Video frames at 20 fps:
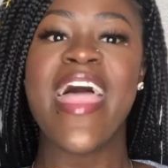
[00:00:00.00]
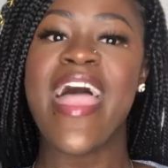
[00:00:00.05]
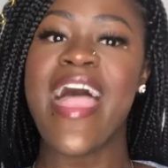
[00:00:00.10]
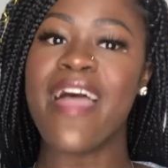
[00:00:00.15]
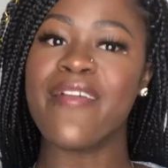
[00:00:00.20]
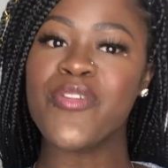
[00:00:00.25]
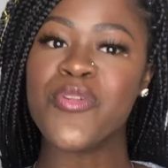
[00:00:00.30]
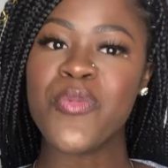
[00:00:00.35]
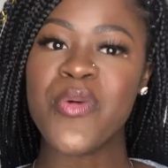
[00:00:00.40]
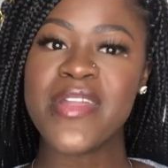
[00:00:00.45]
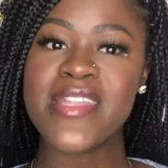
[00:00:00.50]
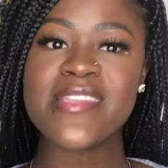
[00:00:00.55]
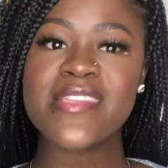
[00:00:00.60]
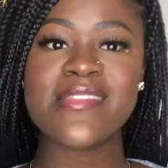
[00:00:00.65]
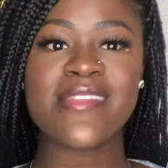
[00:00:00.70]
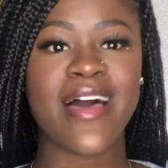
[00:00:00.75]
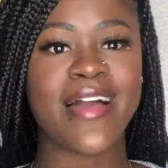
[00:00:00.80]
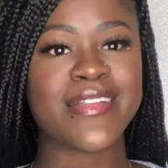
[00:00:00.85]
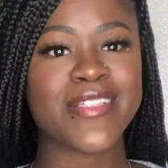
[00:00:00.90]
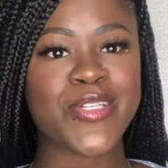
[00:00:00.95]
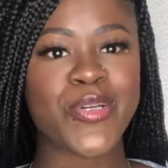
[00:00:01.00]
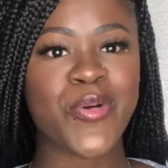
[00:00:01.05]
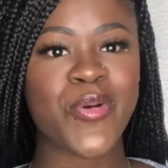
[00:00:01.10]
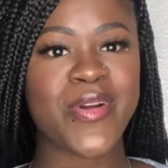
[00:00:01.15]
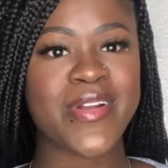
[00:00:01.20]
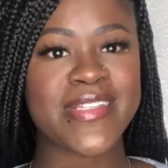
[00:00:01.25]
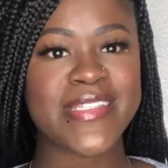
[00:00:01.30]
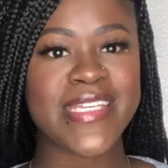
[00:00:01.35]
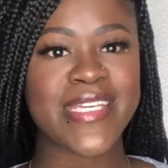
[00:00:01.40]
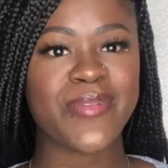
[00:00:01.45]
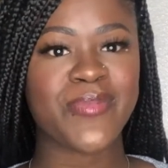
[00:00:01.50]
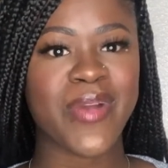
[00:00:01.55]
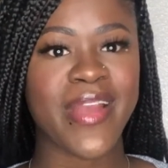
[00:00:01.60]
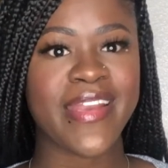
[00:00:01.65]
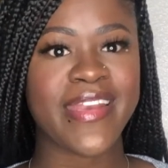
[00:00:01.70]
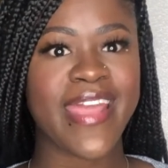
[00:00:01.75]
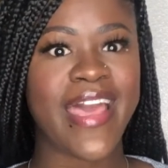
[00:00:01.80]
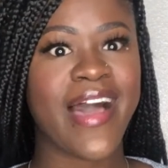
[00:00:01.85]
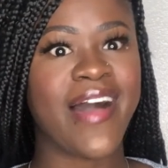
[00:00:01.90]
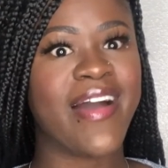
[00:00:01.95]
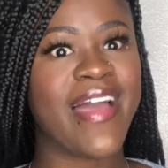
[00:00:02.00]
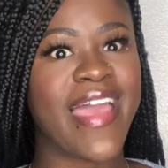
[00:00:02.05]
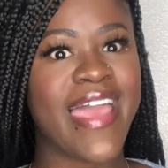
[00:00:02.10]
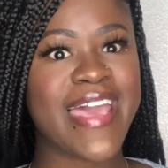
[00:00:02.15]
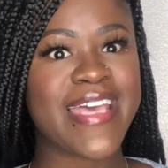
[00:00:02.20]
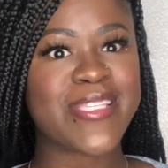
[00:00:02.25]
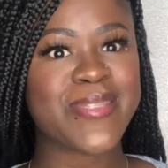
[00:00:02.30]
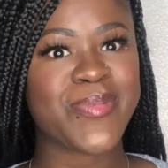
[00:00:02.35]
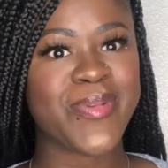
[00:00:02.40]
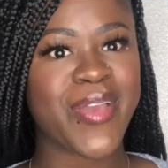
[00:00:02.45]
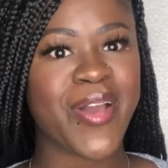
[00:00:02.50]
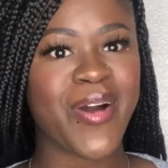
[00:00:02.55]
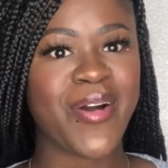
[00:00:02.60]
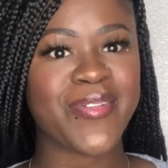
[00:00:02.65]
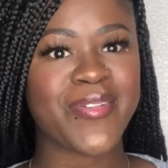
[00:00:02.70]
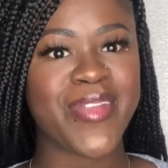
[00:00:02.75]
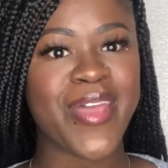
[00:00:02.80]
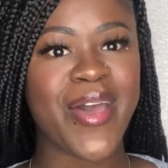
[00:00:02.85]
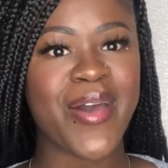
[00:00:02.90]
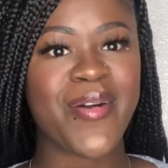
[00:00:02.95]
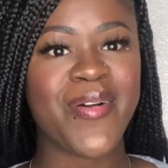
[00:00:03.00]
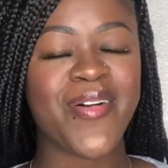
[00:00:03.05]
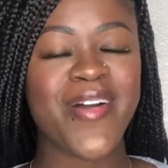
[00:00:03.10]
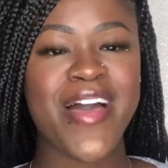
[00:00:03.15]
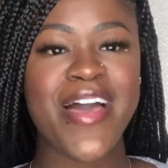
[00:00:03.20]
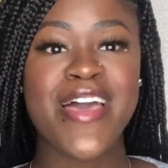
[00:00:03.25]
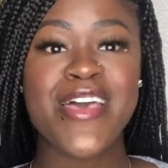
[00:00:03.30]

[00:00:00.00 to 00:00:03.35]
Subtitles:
Everyone is locked in quarantine right now, as we all know.